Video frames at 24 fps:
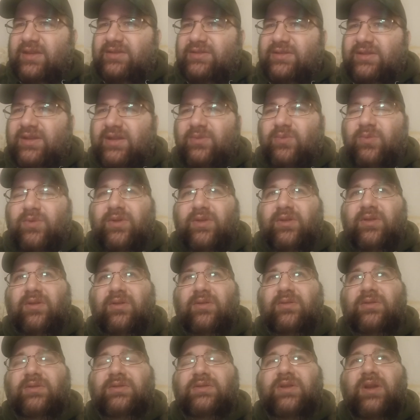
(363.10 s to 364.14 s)
actually, not one of the
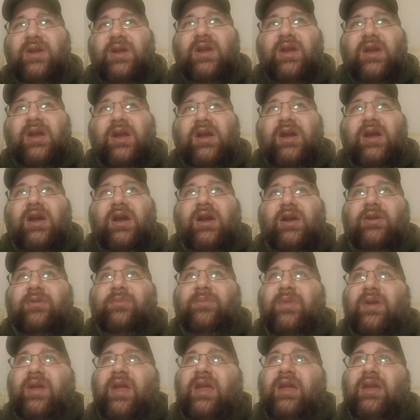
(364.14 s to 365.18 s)
girls.
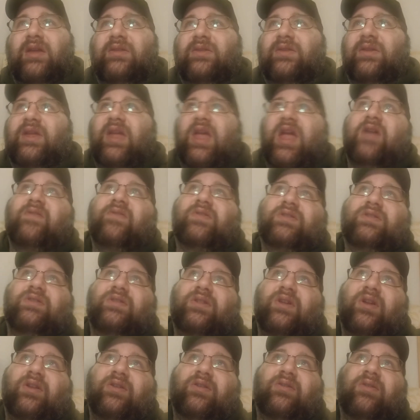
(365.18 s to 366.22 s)
Um, and the cavern,
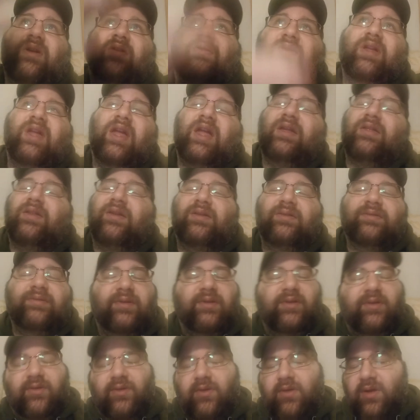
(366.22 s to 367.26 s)
the underground, ca
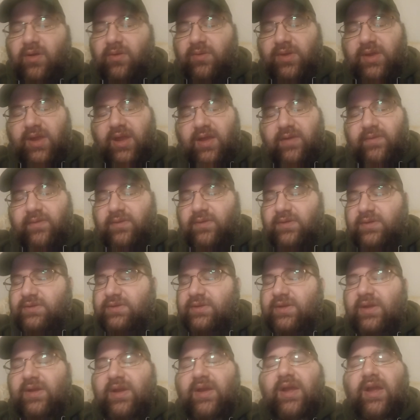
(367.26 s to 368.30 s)
the underground
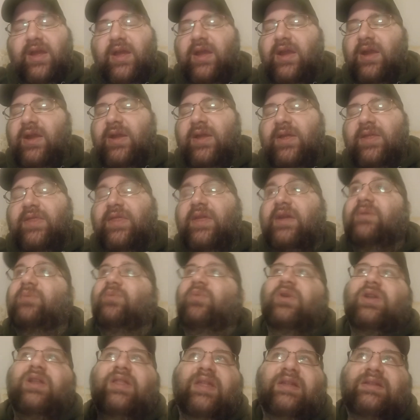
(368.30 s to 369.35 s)
caverns. That
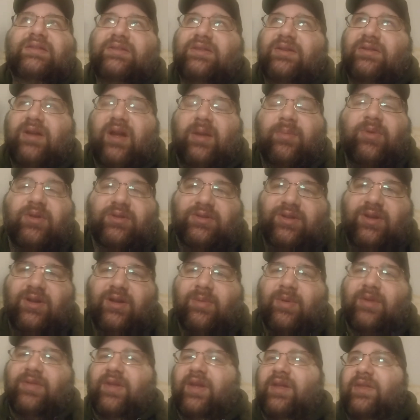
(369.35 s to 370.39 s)
one that start. I'm gonna
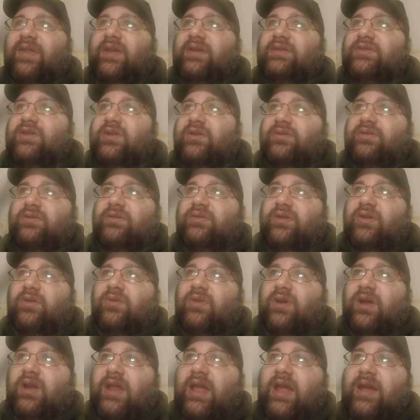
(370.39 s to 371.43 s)
talk about that. They start, you
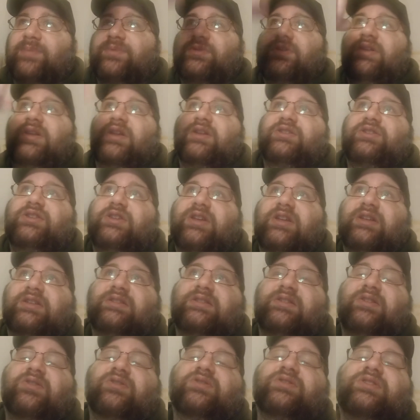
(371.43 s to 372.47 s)
know, collapsing, and she
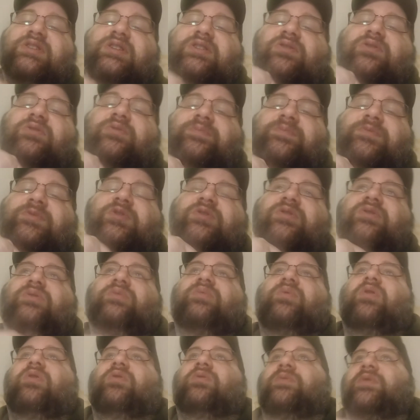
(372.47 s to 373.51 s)
gets her sickle to her
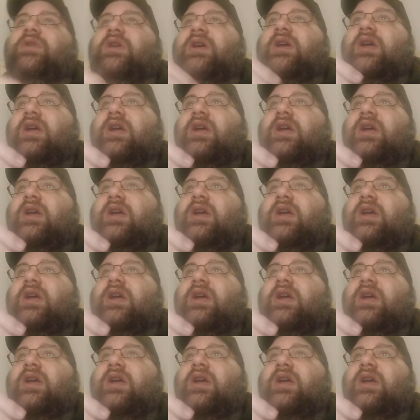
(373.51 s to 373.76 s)
throat,